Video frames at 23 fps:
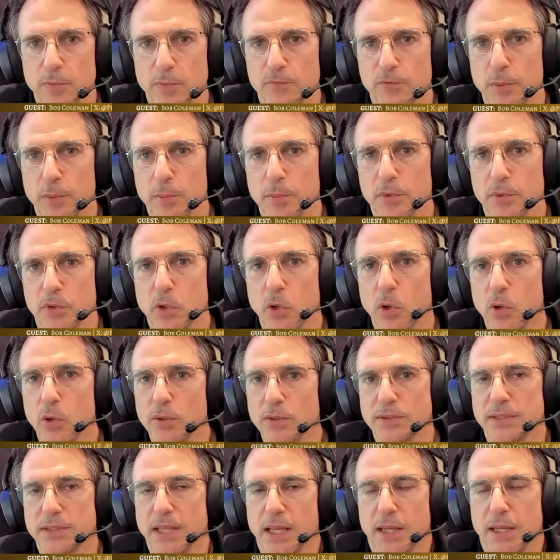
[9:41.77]
from
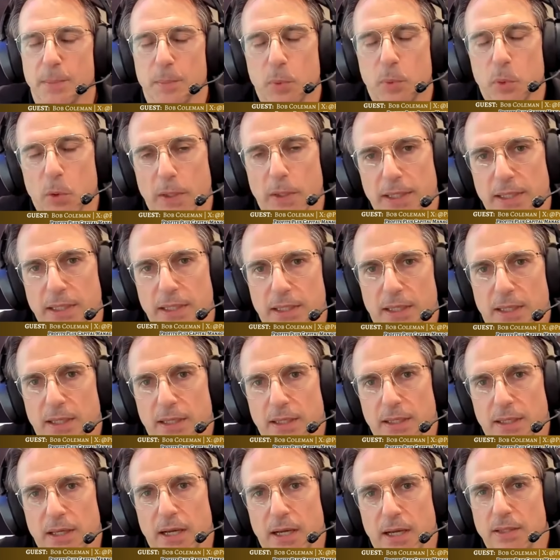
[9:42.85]
gold standpoint,
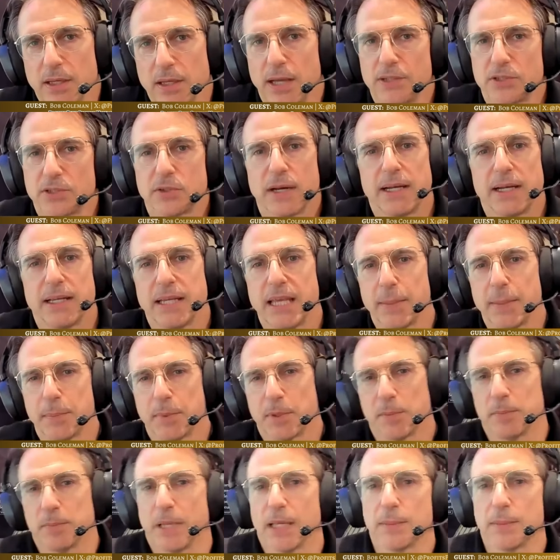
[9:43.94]
I try to keep
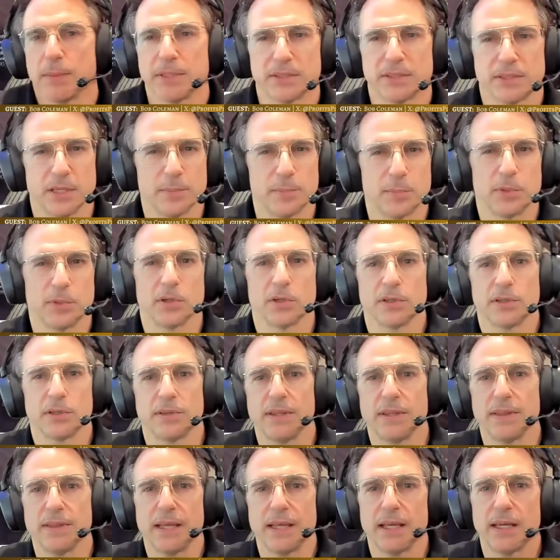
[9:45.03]
it maybe simpler
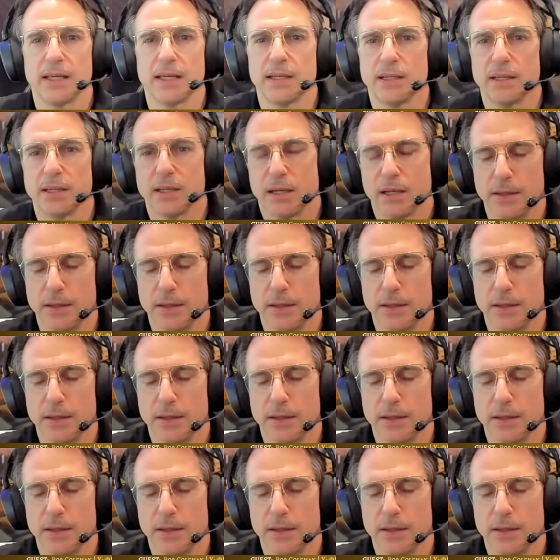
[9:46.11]
than that.